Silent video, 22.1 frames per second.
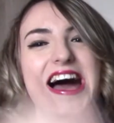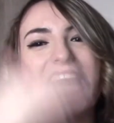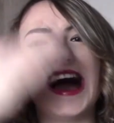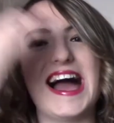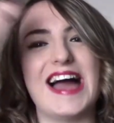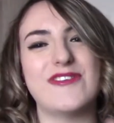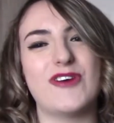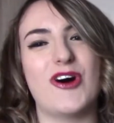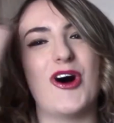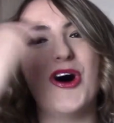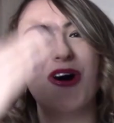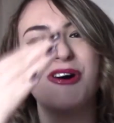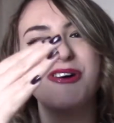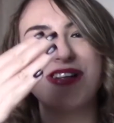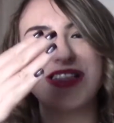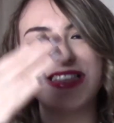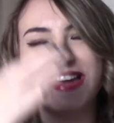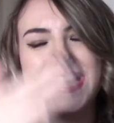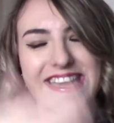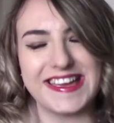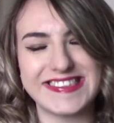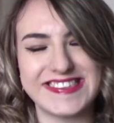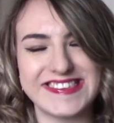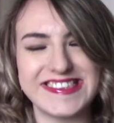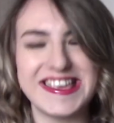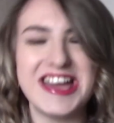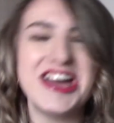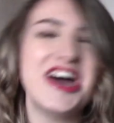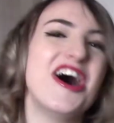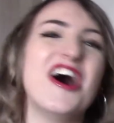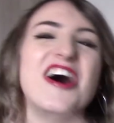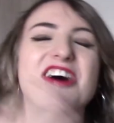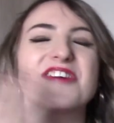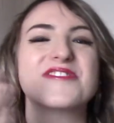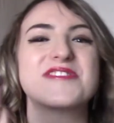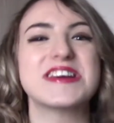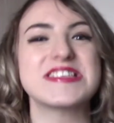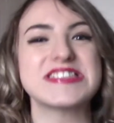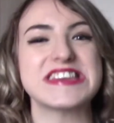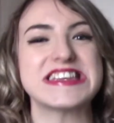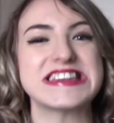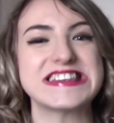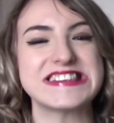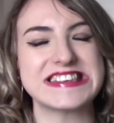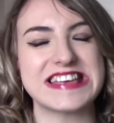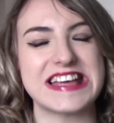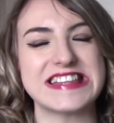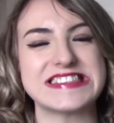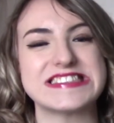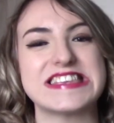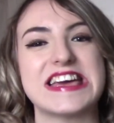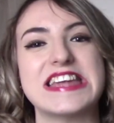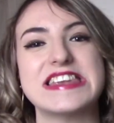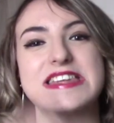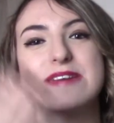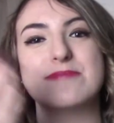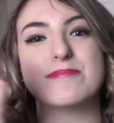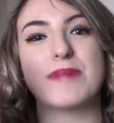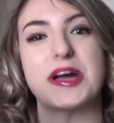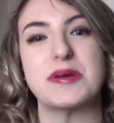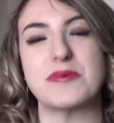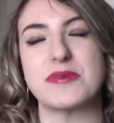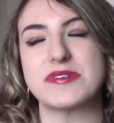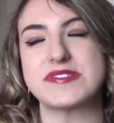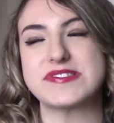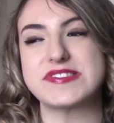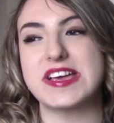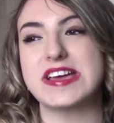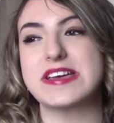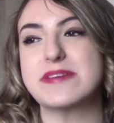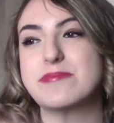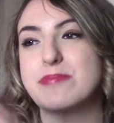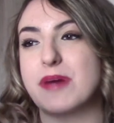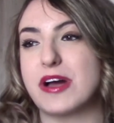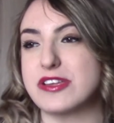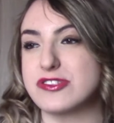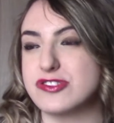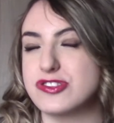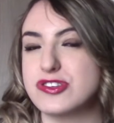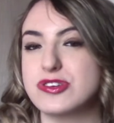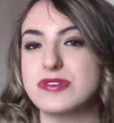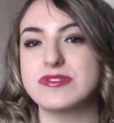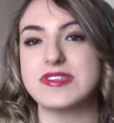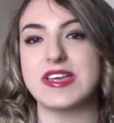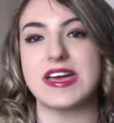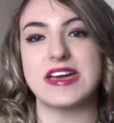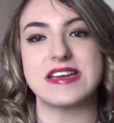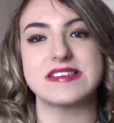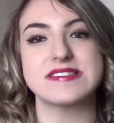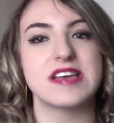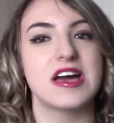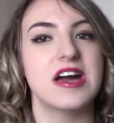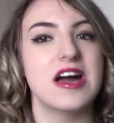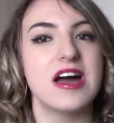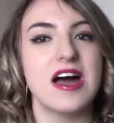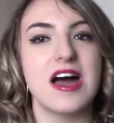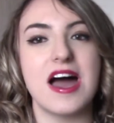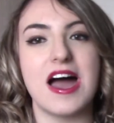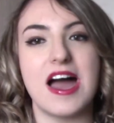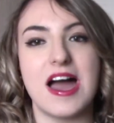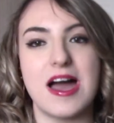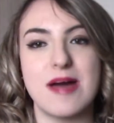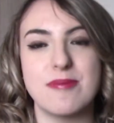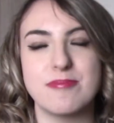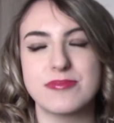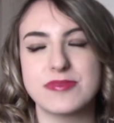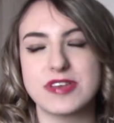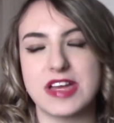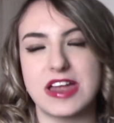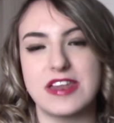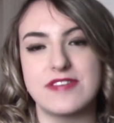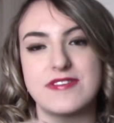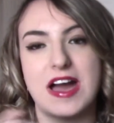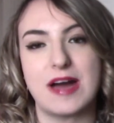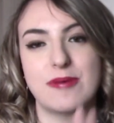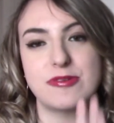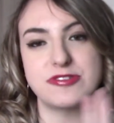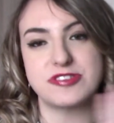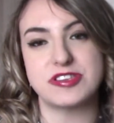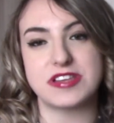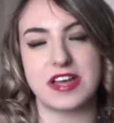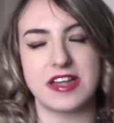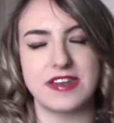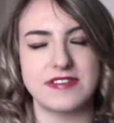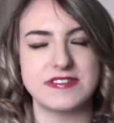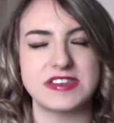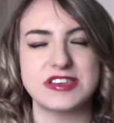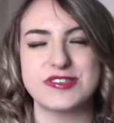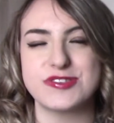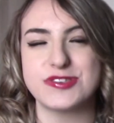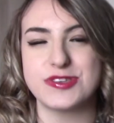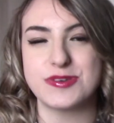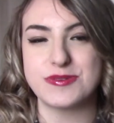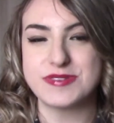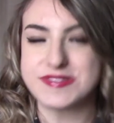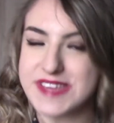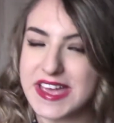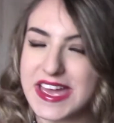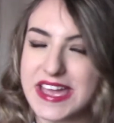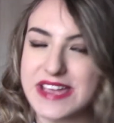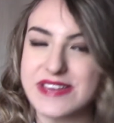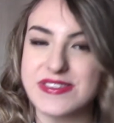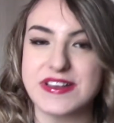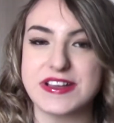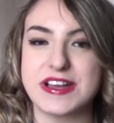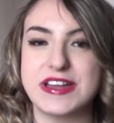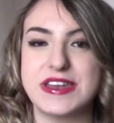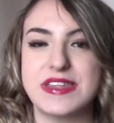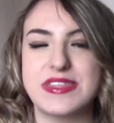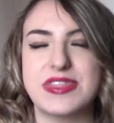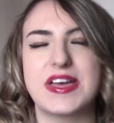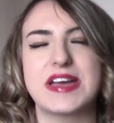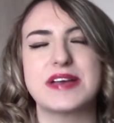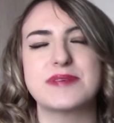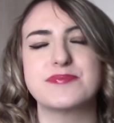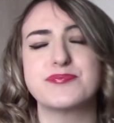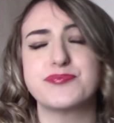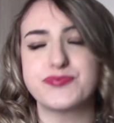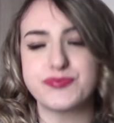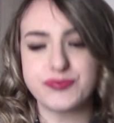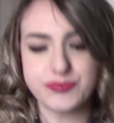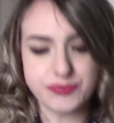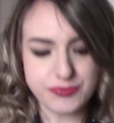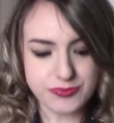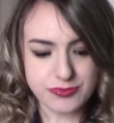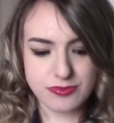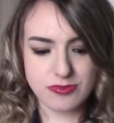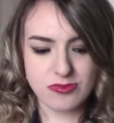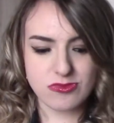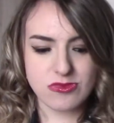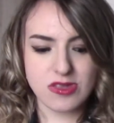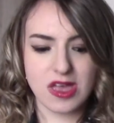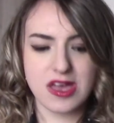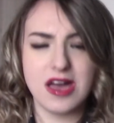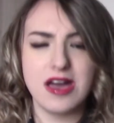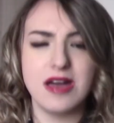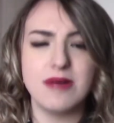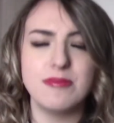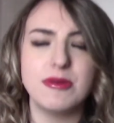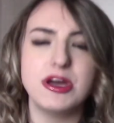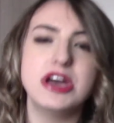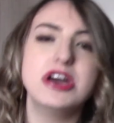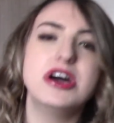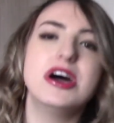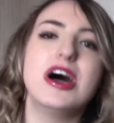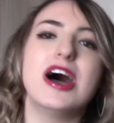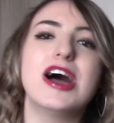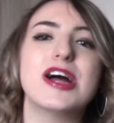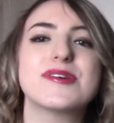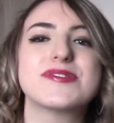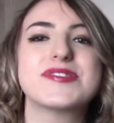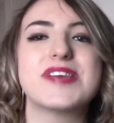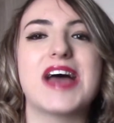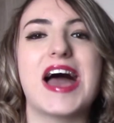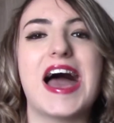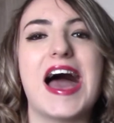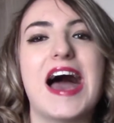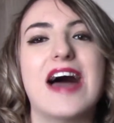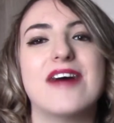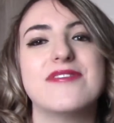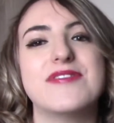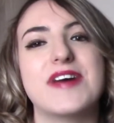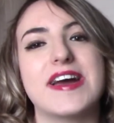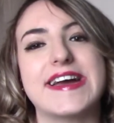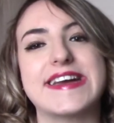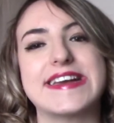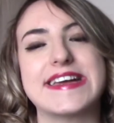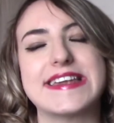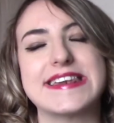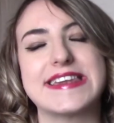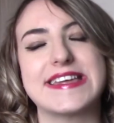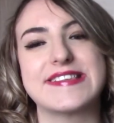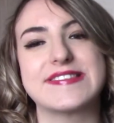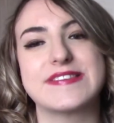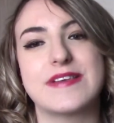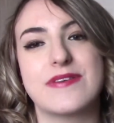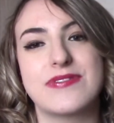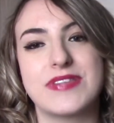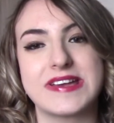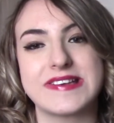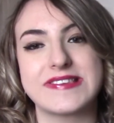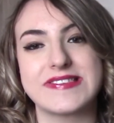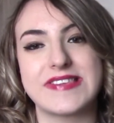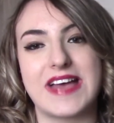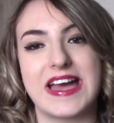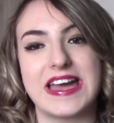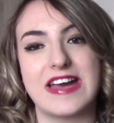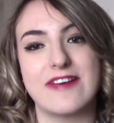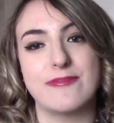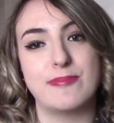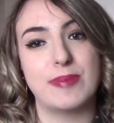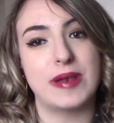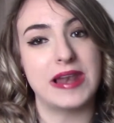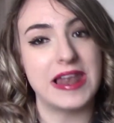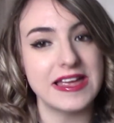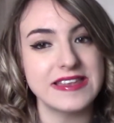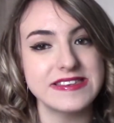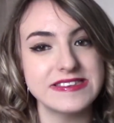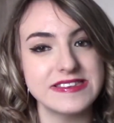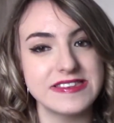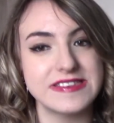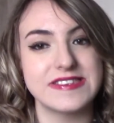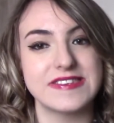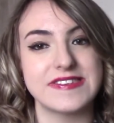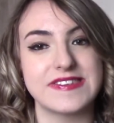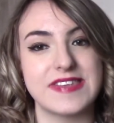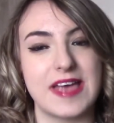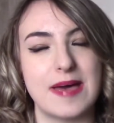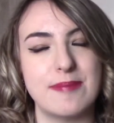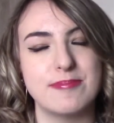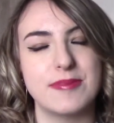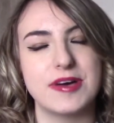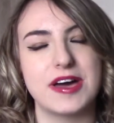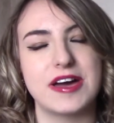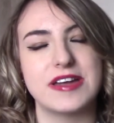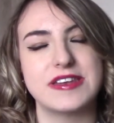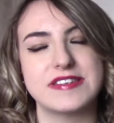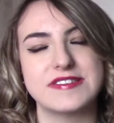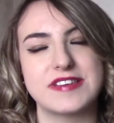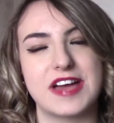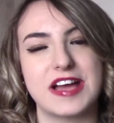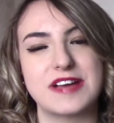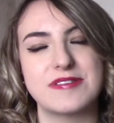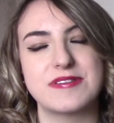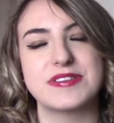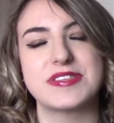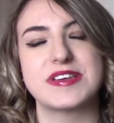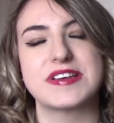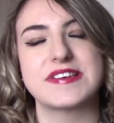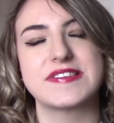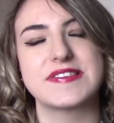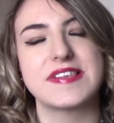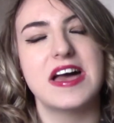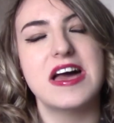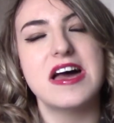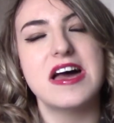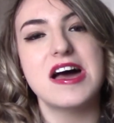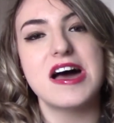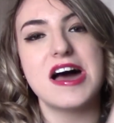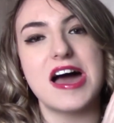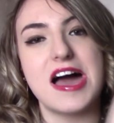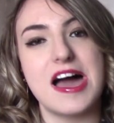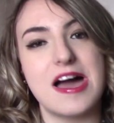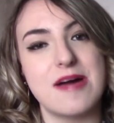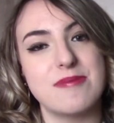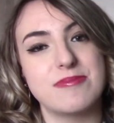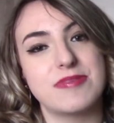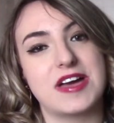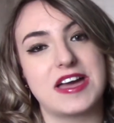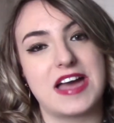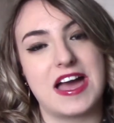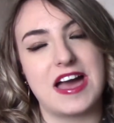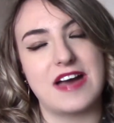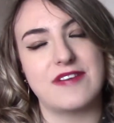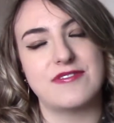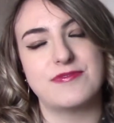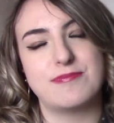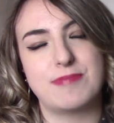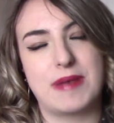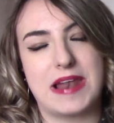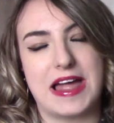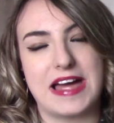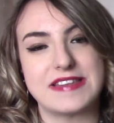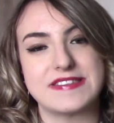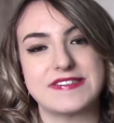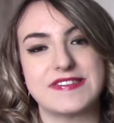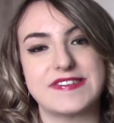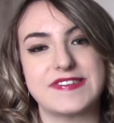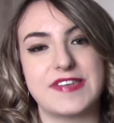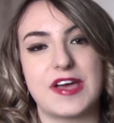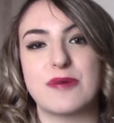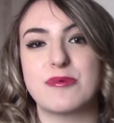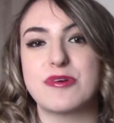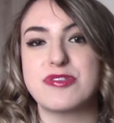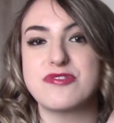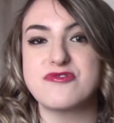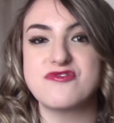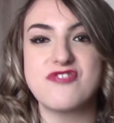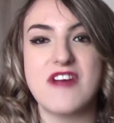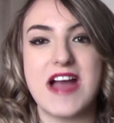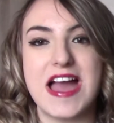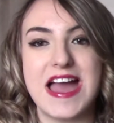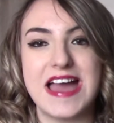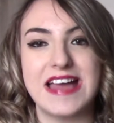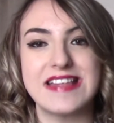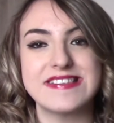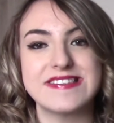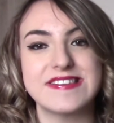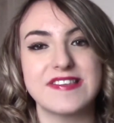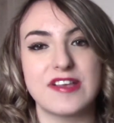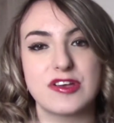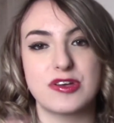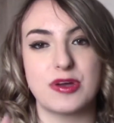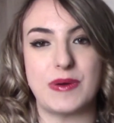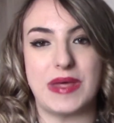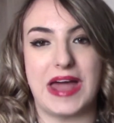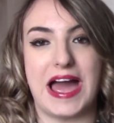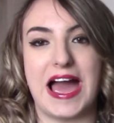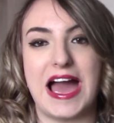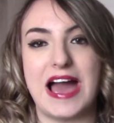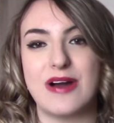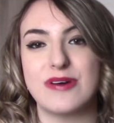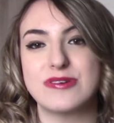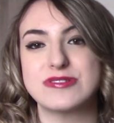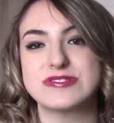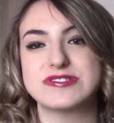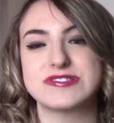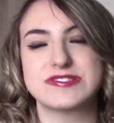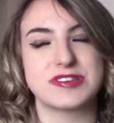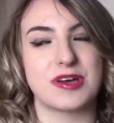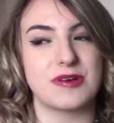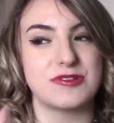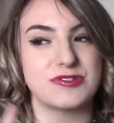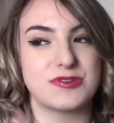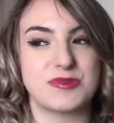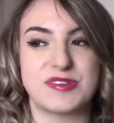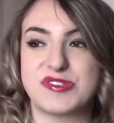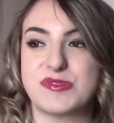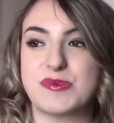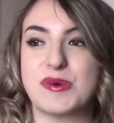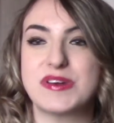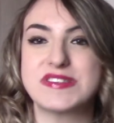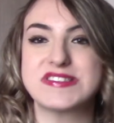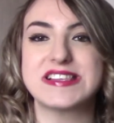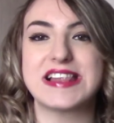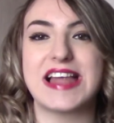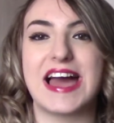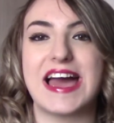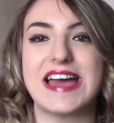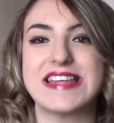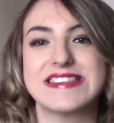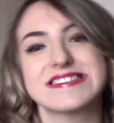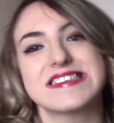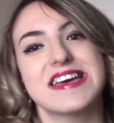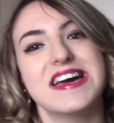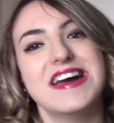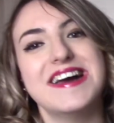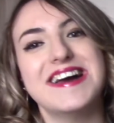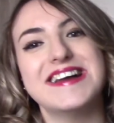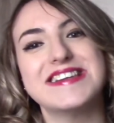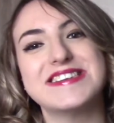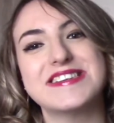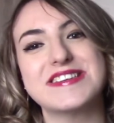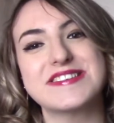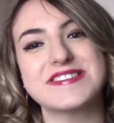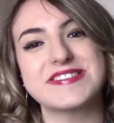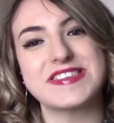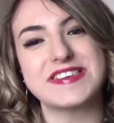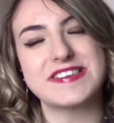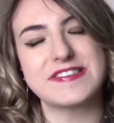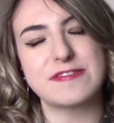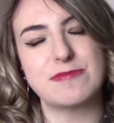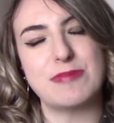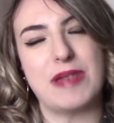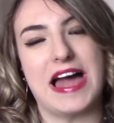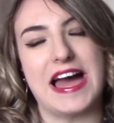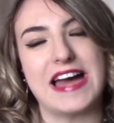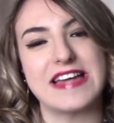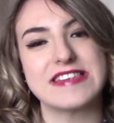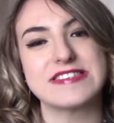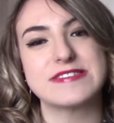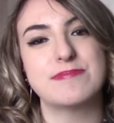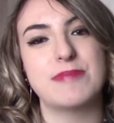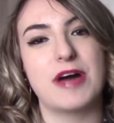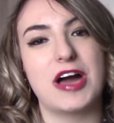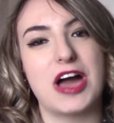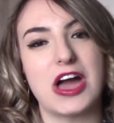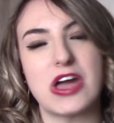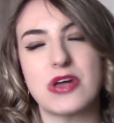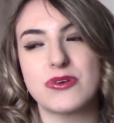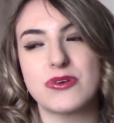have a whole list of work that I need to get done, and by what date, by due date, kind of how much I kind of need to do a day, that kind of thing. I also have a list of things I have planned in December, and a diary things I have planned, so with friends, I'm going out, going to Winter Wonderland, those things planned, but I